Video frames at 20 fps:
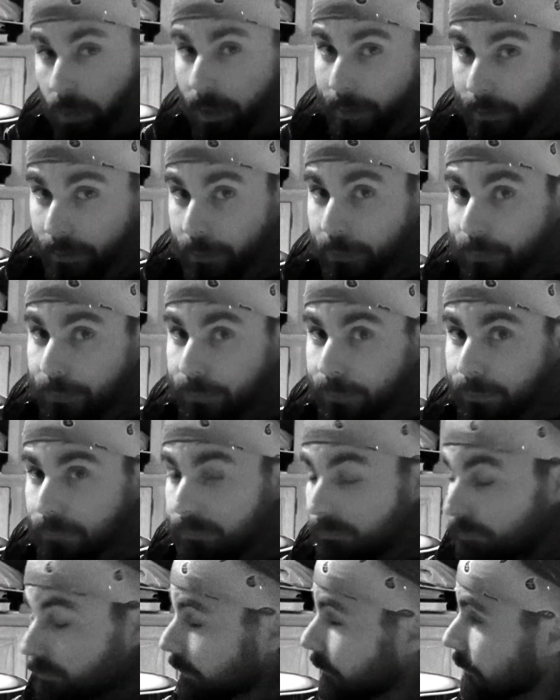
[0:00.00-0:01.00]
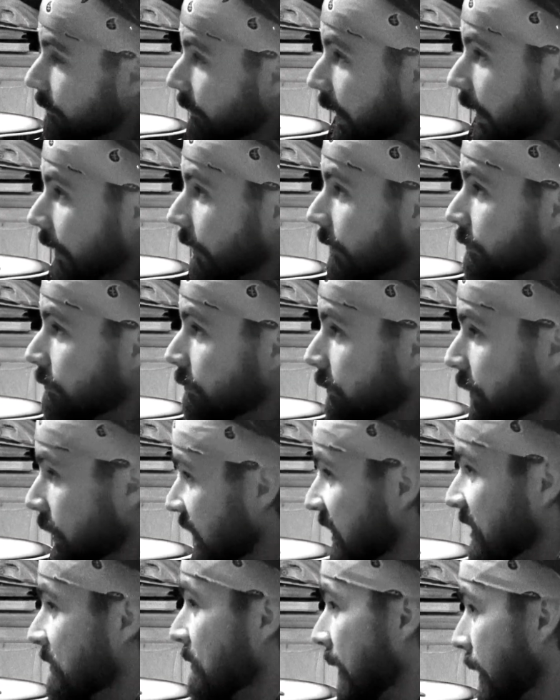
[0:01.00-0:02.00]
what I do. I
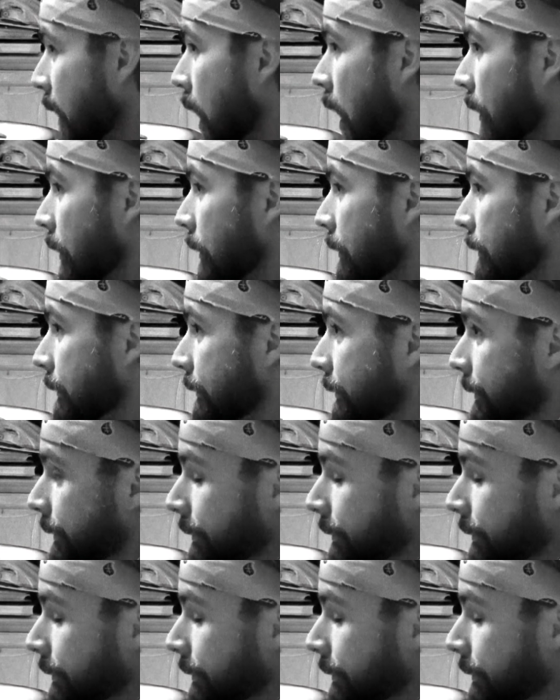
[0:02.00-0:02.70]
please my daughter.